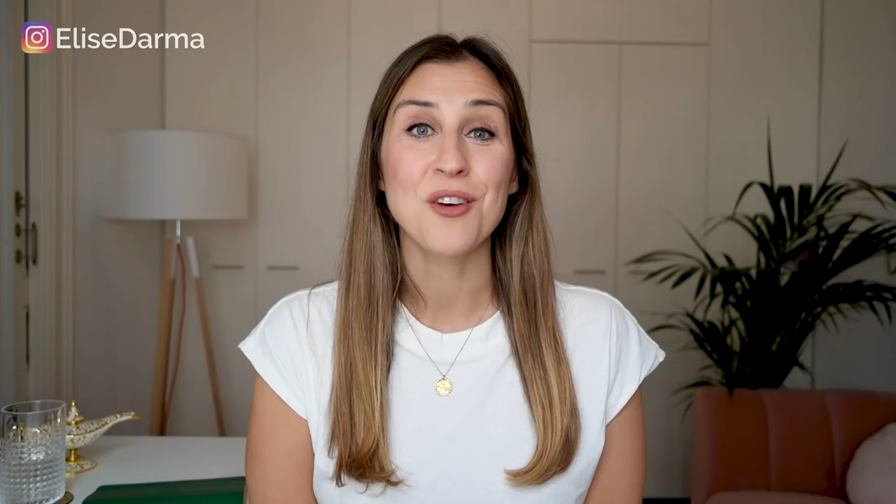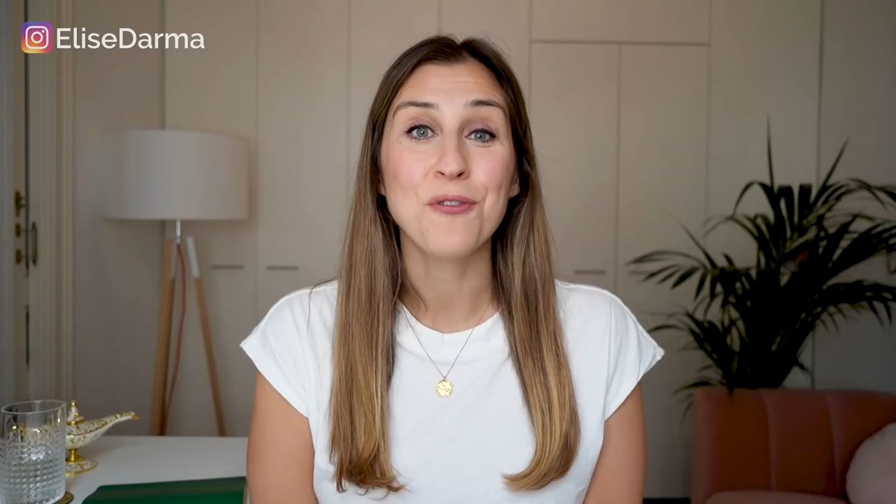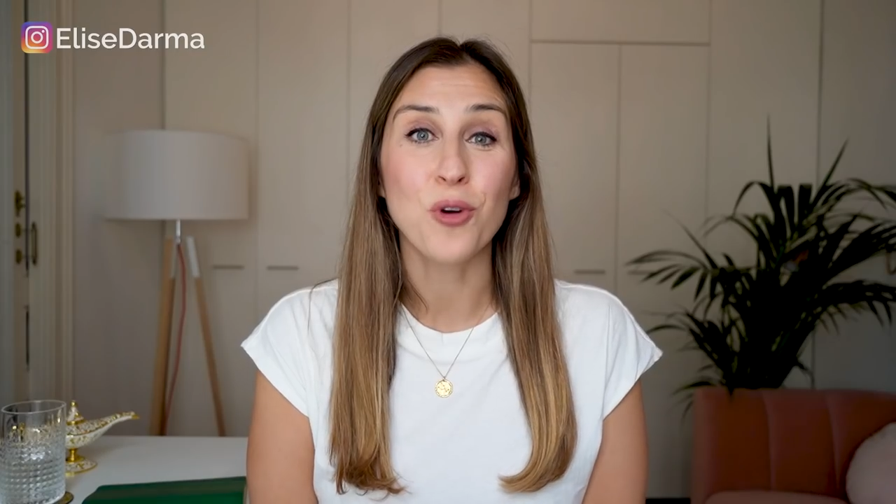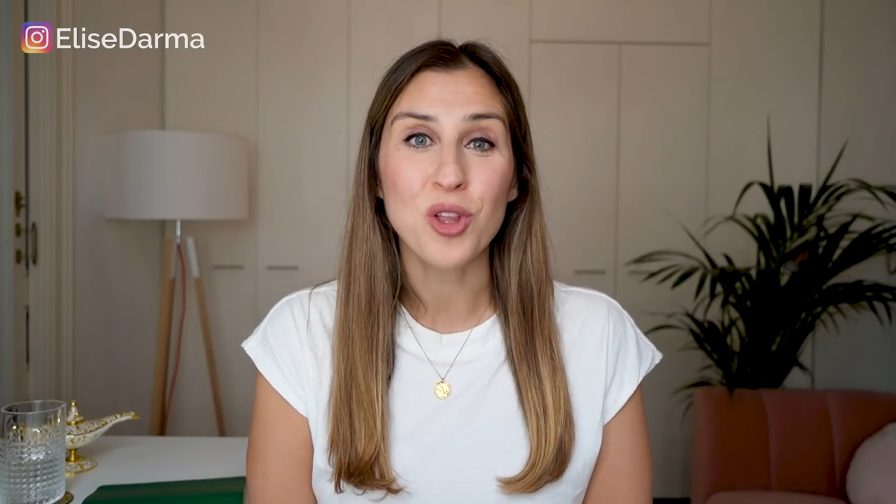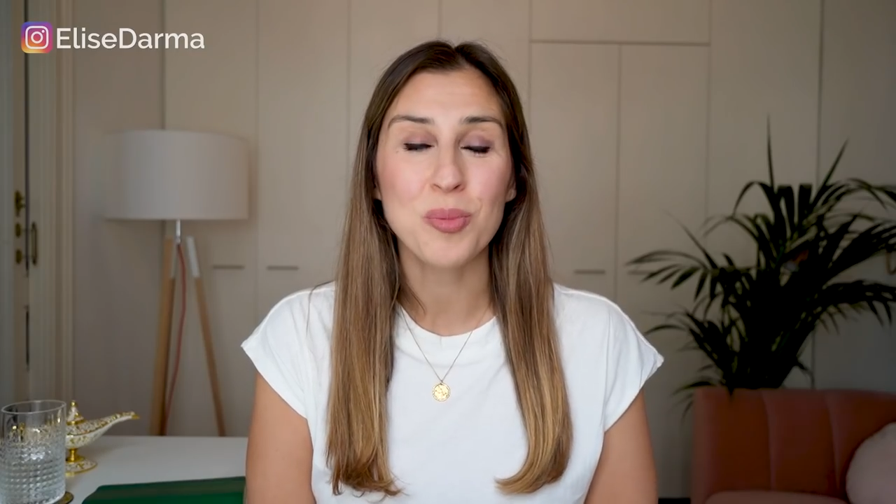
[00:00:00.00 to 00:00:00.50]
The
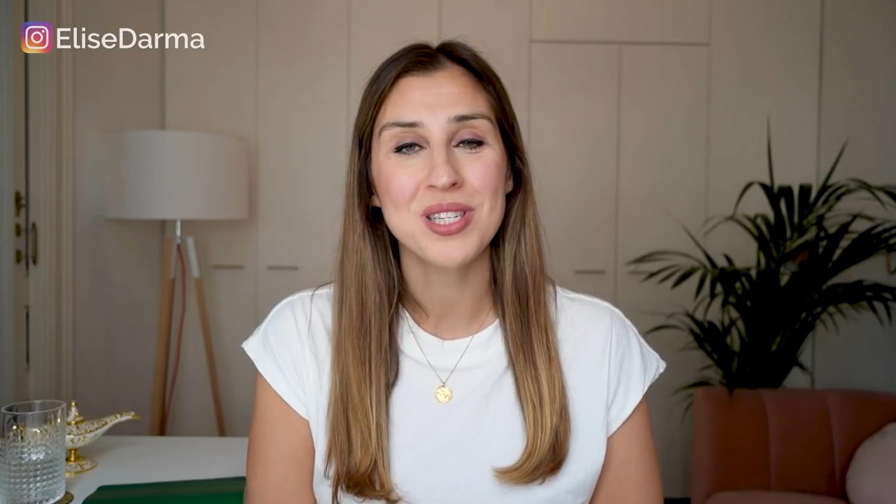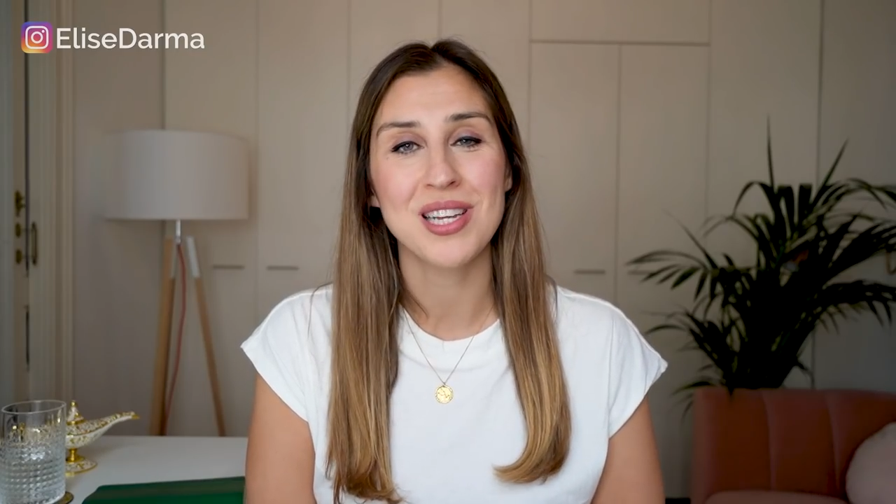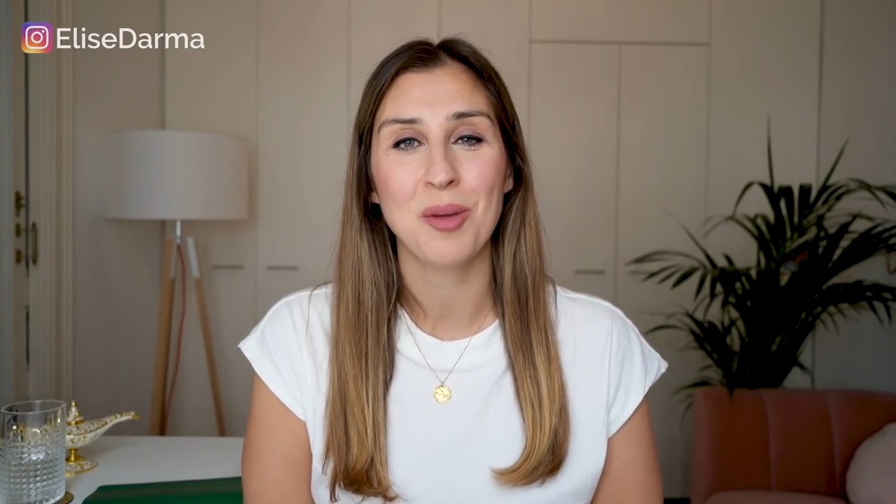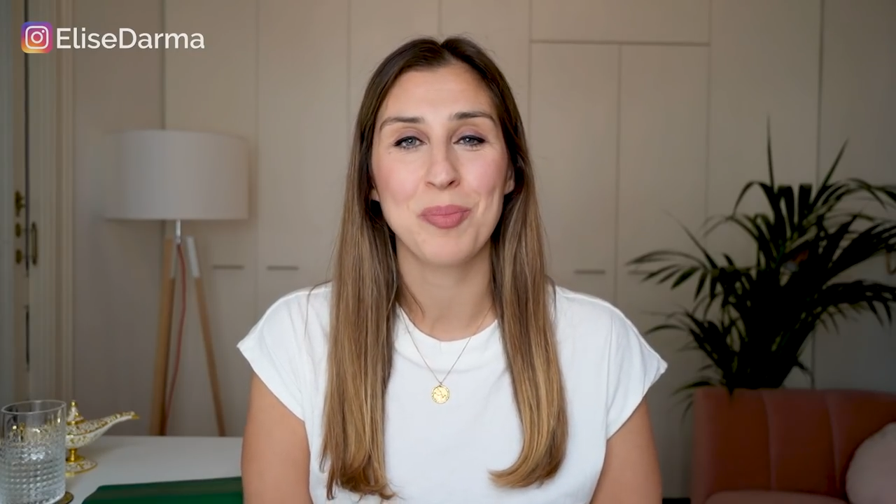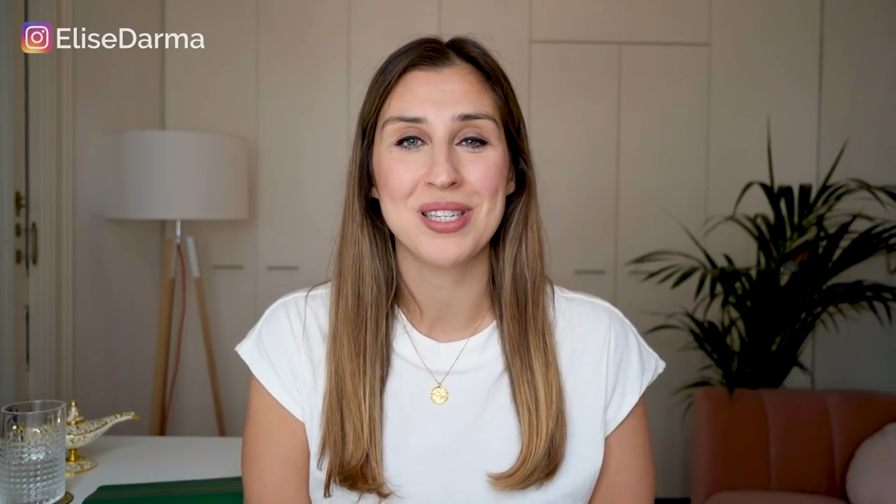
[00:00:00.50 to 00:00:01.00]
fourth
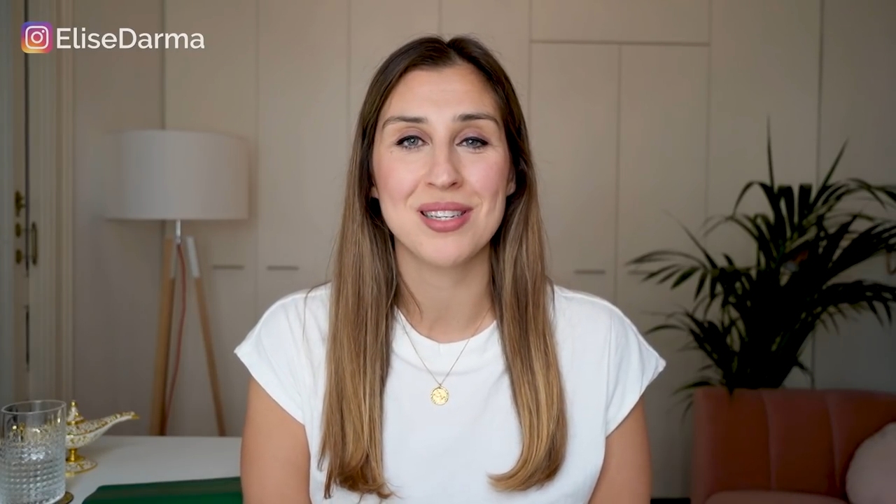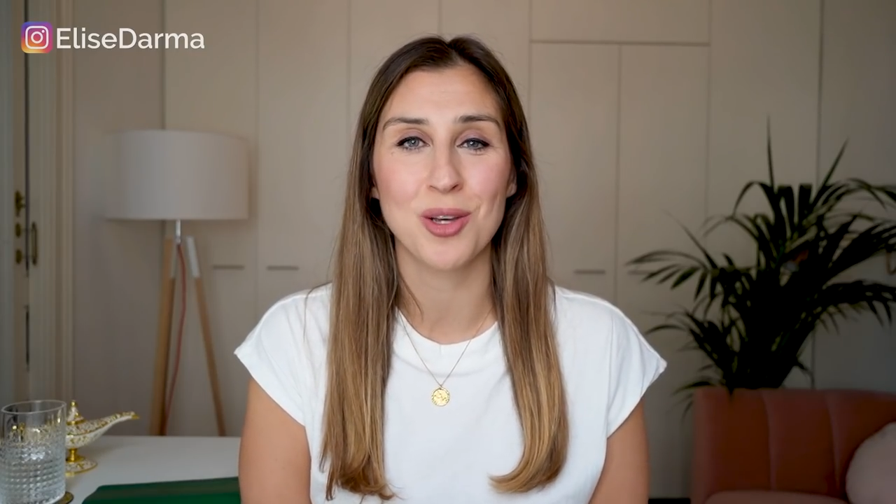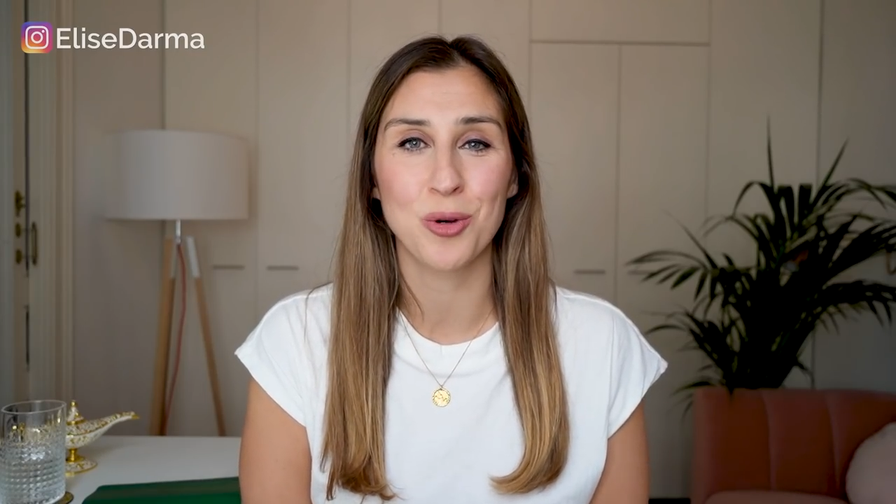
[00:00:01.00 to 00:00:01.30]
mistake business